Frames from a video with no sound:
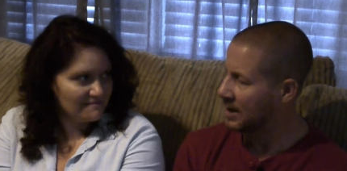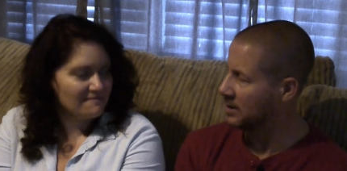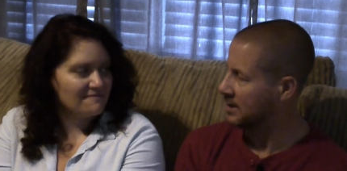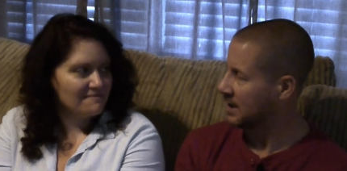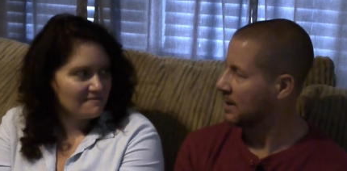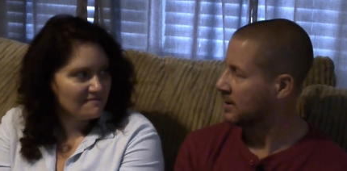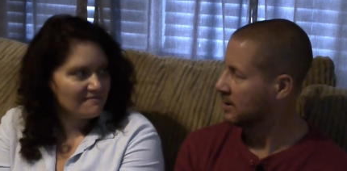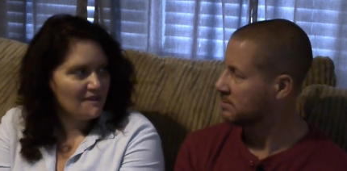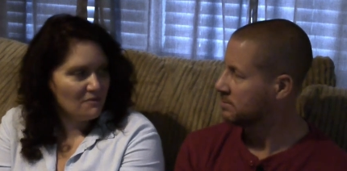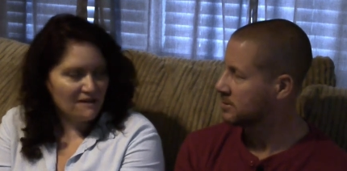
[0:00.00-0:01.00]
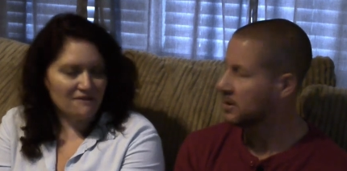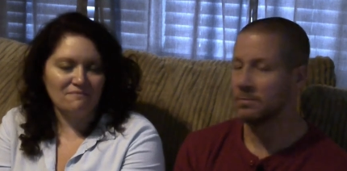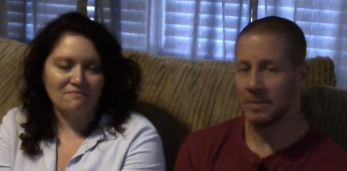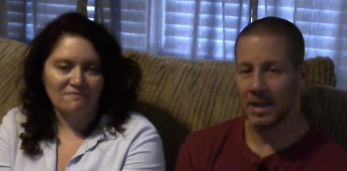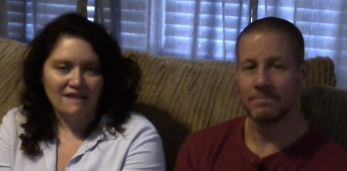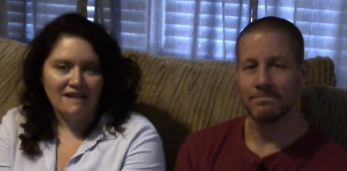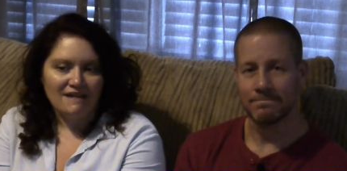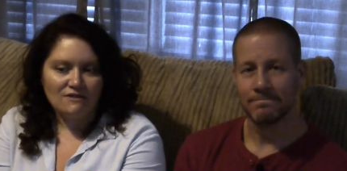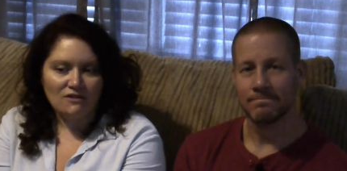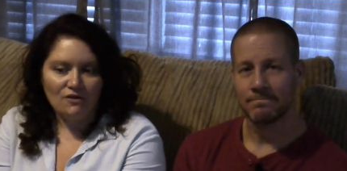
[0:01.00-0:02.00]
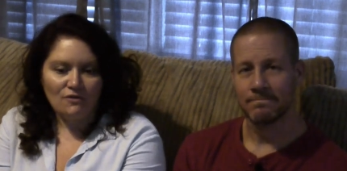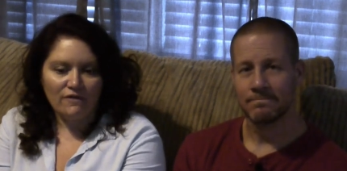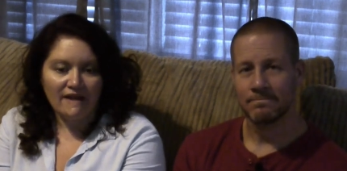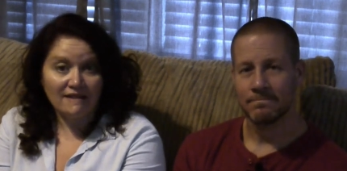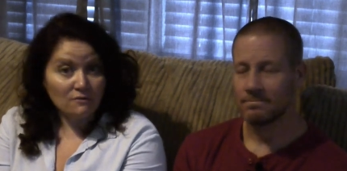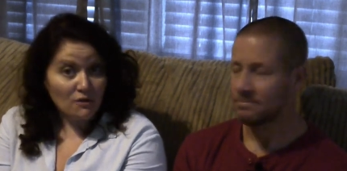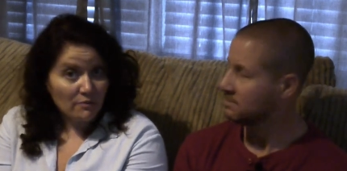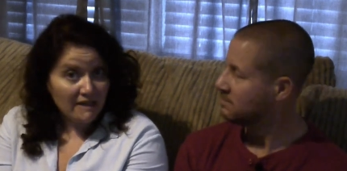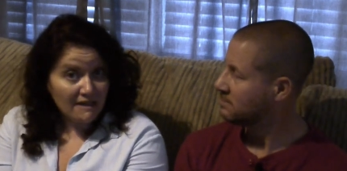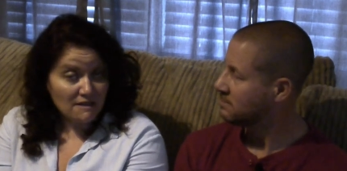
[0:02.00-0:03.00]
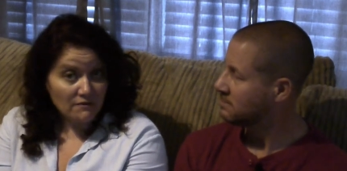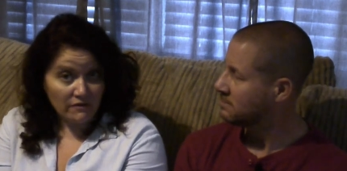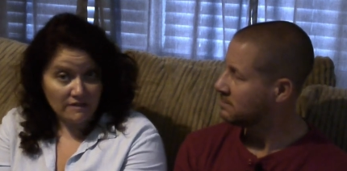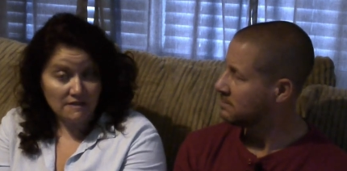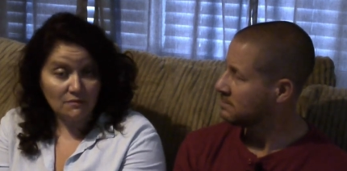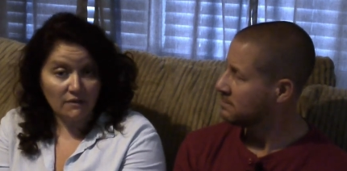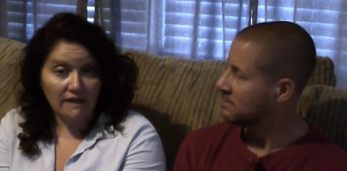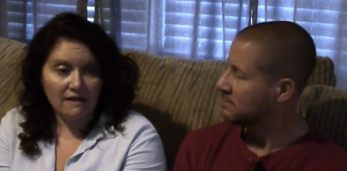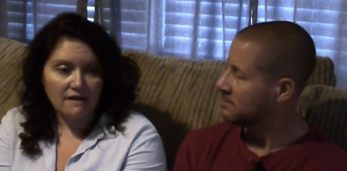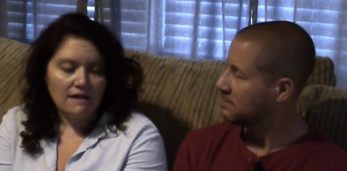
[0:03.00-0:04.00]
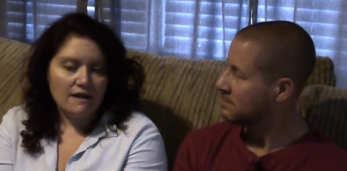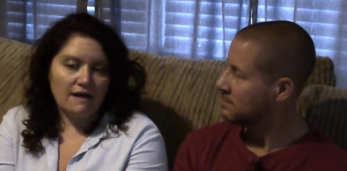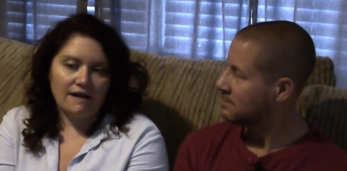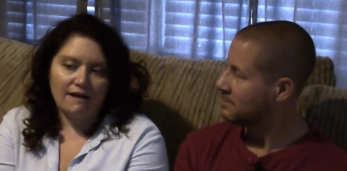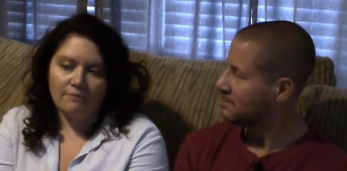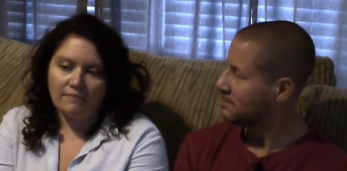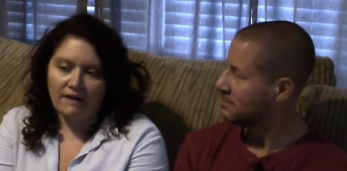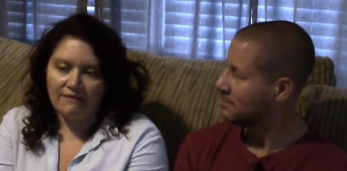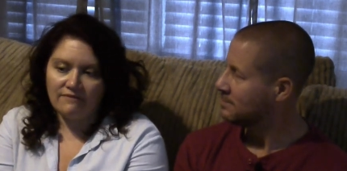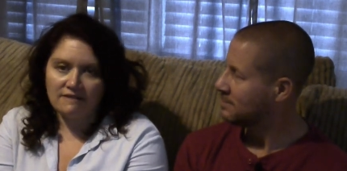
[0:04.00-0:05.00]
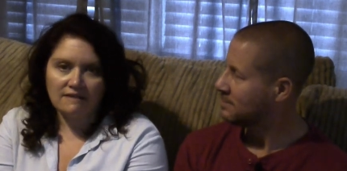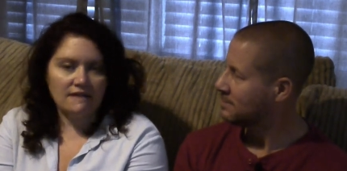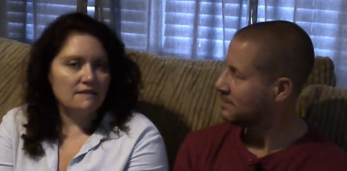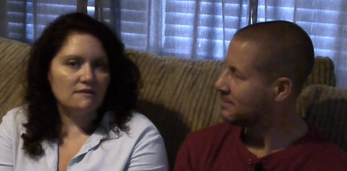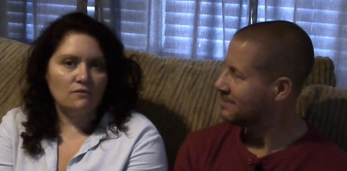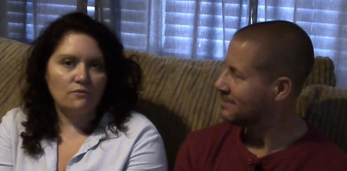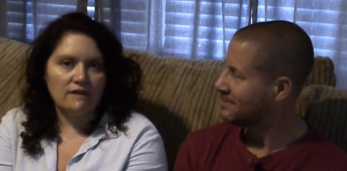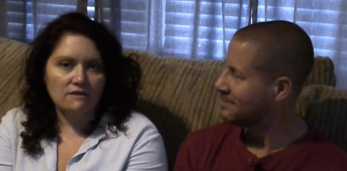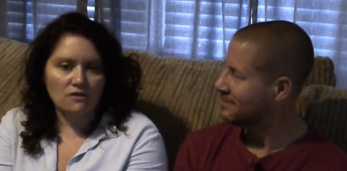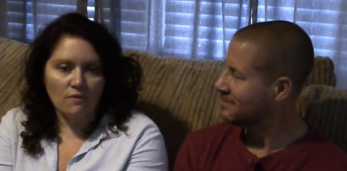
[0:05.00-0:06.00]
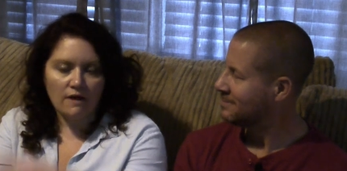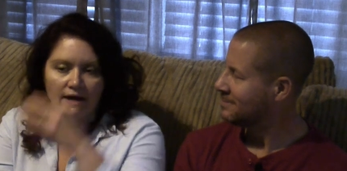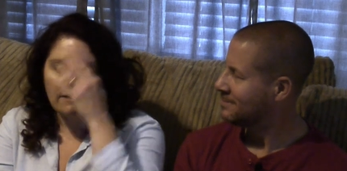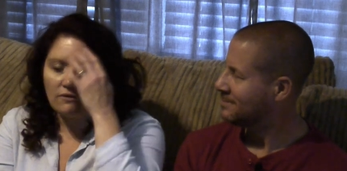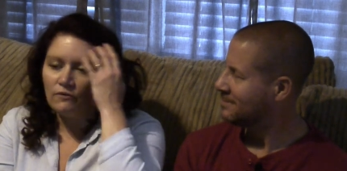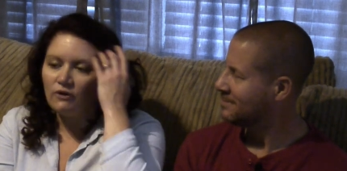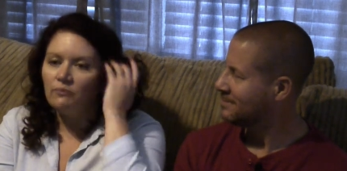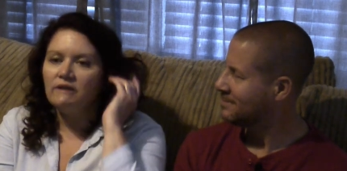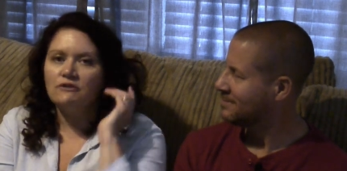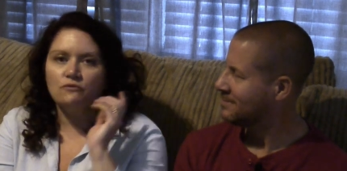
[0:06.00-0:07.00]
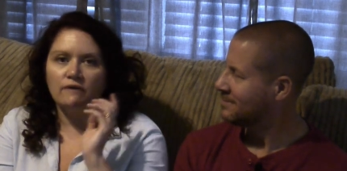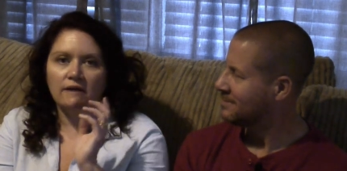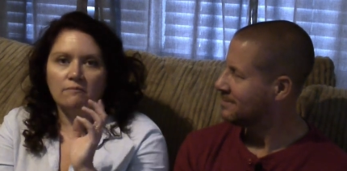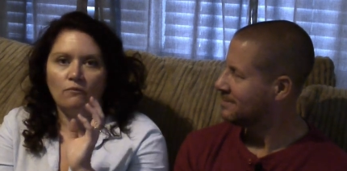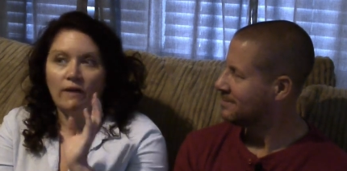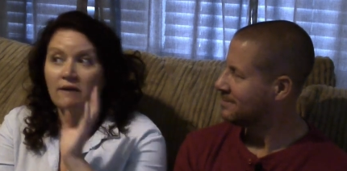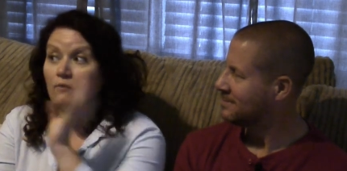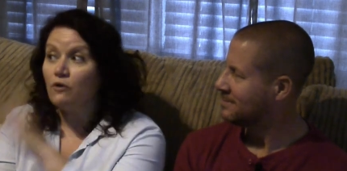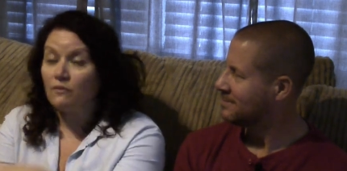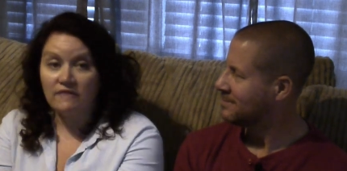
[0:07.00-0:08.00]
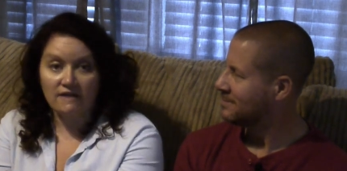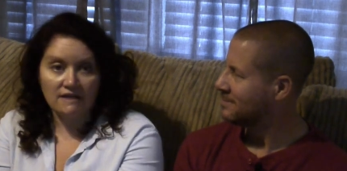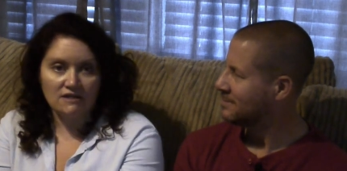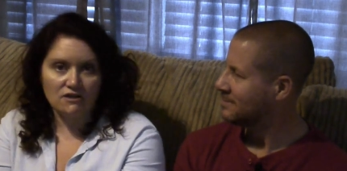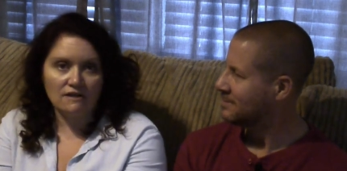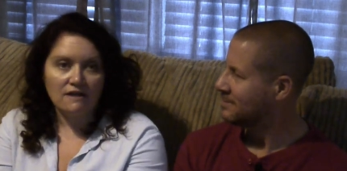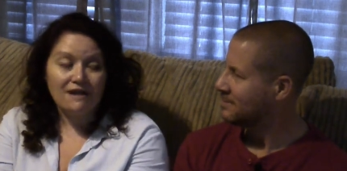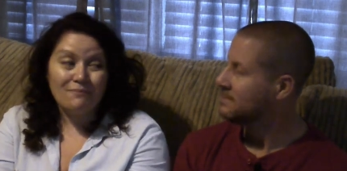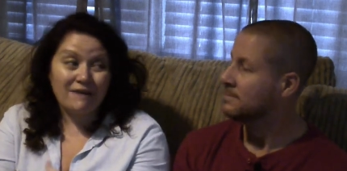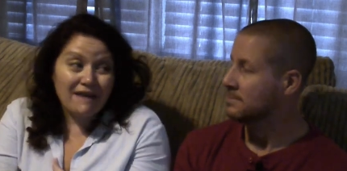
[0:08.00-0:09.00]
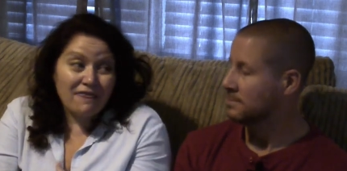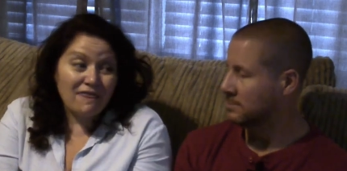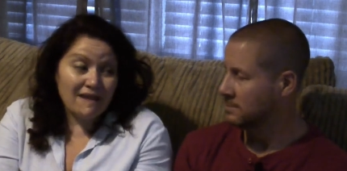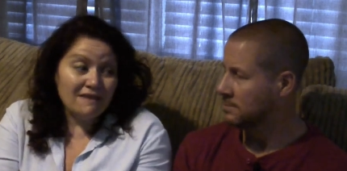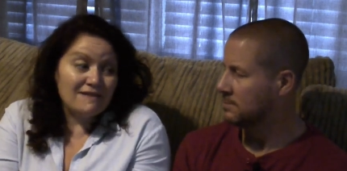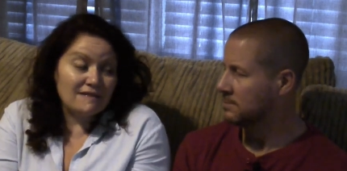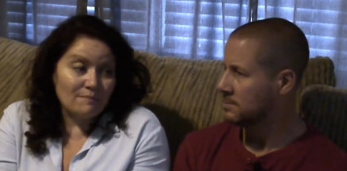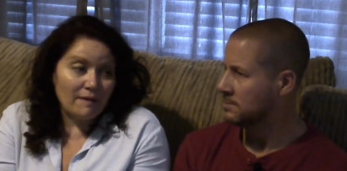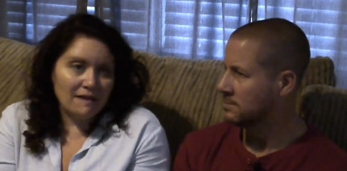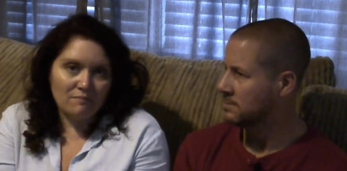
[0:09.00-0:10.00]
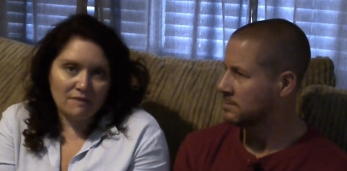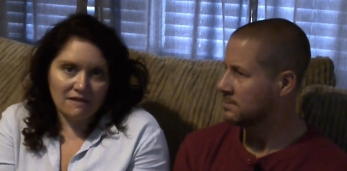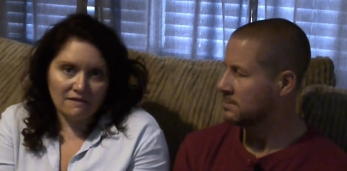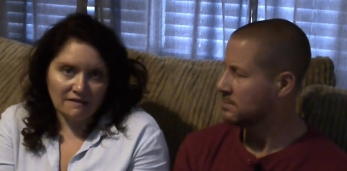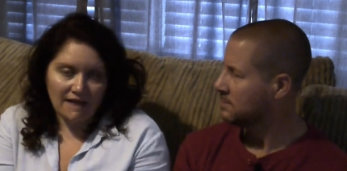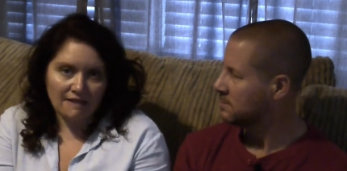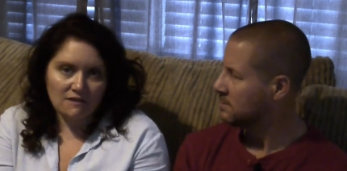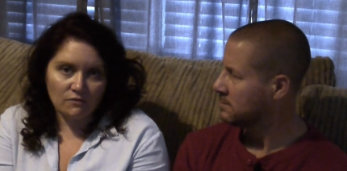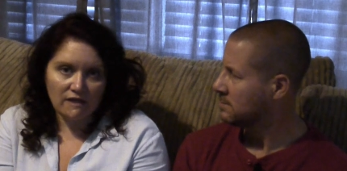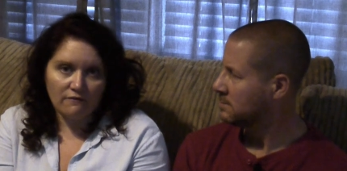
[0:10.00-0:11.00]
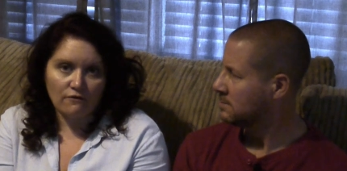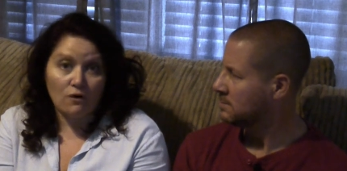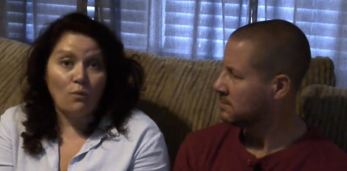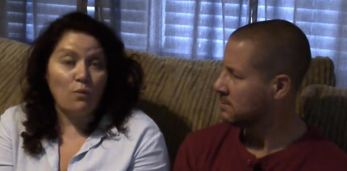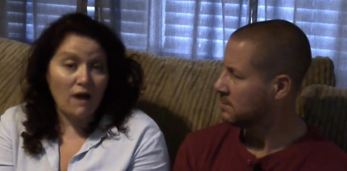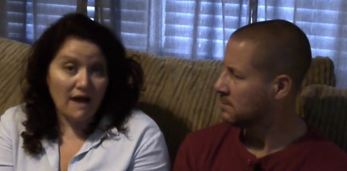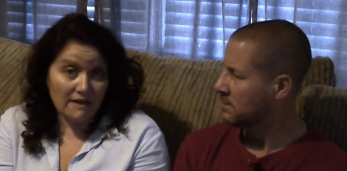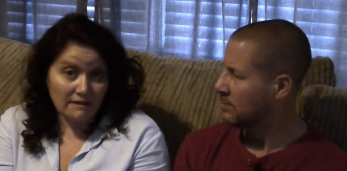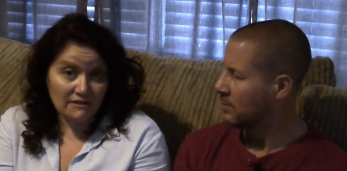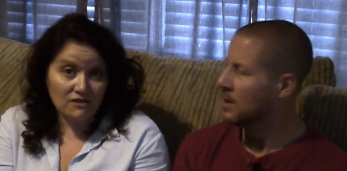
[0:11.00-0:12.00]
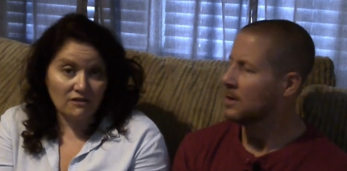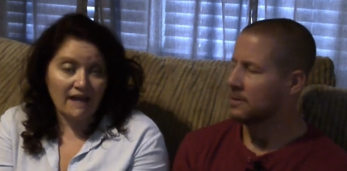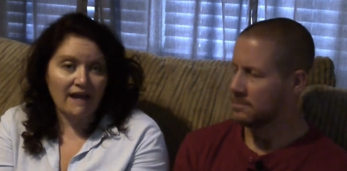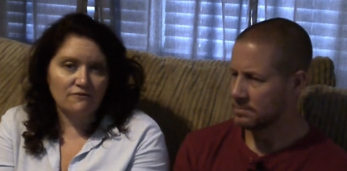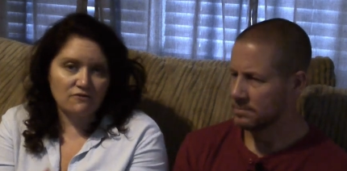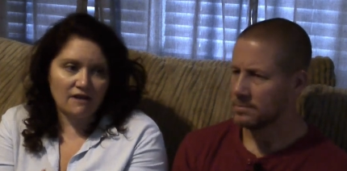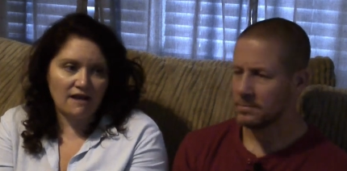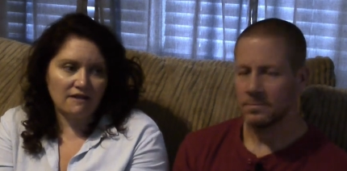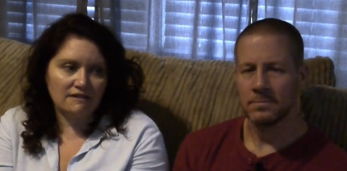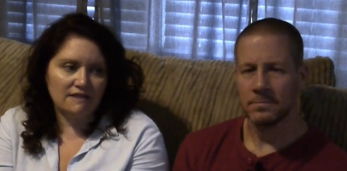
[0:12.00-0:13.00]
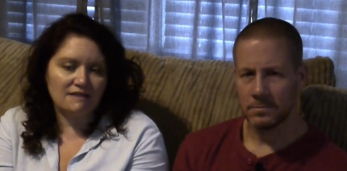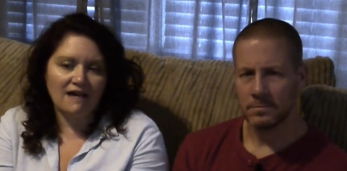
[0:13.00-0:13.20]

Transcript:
Speaker 1: all together.
Speaker 2: It will. Yeah. So that's what our plan is for this week. Um, obviously, as the weeks go on, we'll be doing way more with the kitchen, but I think this might be the last week for a while until after the holidays. The